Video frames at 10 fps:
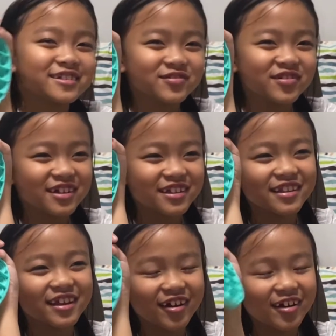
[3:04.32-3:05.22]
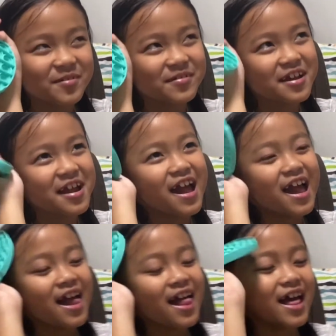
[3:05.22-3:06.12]
one there,
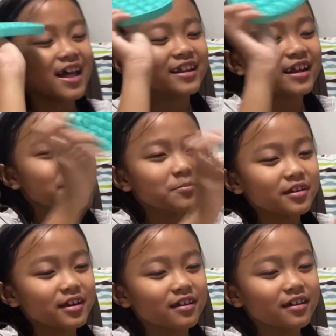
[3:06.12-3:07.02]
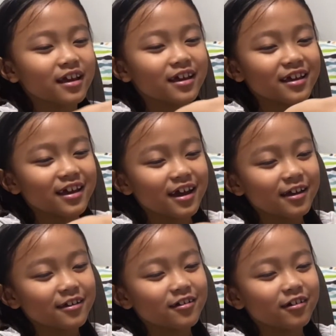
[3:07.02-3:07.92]
and
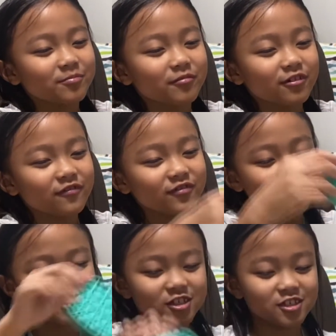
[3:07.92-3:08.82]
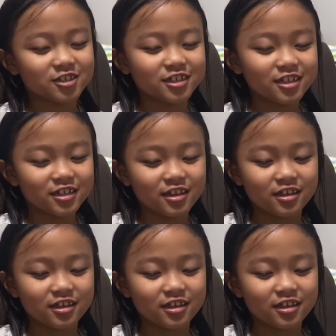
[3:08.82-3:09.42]
I got more fidgets in